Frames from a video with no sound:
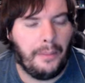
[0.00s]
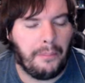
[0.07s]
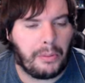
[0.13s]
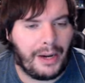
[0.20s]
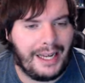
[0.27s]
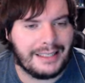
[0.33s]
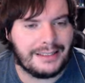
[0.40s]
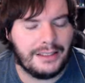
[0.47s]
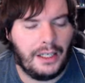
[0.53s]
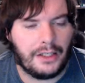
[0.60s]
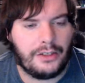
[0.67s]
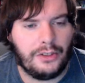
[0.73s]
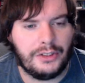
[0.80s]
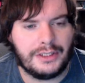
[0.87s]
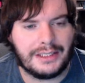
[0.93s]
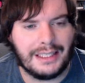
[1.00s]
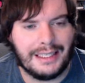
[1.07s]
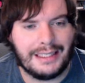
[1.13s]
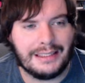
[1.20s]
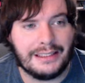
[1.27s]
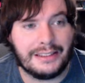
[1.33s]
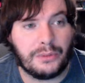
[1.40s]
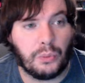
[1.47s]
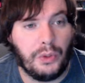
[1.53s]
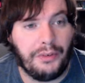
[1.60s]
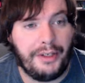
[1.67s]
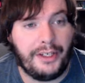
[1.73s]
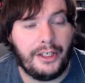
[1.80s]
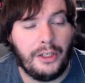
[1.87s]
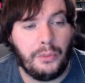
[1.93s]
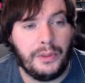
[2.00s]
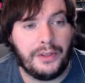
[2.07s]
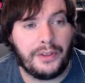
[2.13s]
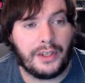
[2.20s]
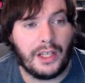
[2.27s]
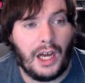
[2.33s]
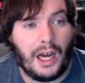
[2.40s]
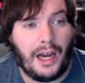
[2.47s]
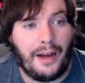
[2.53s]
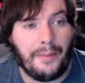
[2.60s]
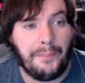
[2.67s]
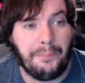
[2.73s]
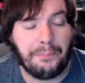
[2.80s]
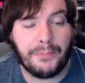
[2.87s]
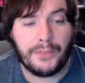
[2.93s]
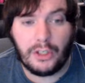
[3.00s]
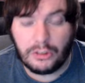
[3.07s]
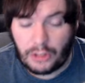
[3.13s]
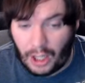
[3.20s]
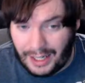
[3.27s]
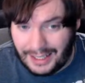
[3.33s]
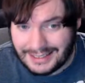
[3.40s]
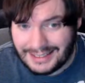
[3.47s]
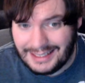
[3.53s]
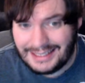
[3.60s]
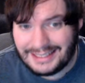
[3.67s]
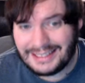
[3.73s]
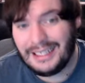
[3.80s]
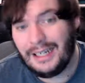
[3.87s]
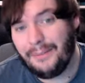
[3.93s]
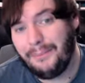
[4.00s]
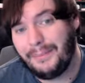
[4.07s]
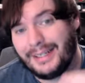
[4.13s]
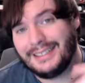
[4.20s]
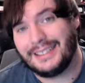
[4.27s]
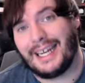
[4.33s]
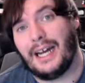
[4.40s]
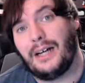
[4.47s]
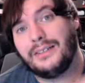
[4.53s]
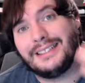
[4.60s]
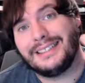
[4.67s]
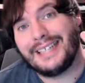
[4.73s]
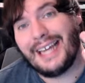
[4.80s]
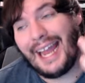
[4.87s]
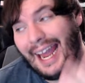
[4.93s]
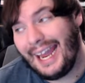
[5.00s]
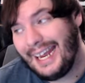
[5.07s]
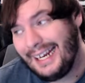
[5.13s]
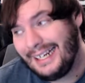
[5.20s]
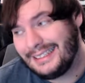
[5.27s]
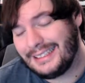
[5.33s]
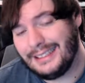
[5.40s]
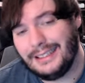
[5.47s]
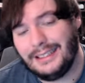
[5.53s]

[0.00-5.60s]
Brass knuckles, it's really good with uh, Colossus because it counts as eight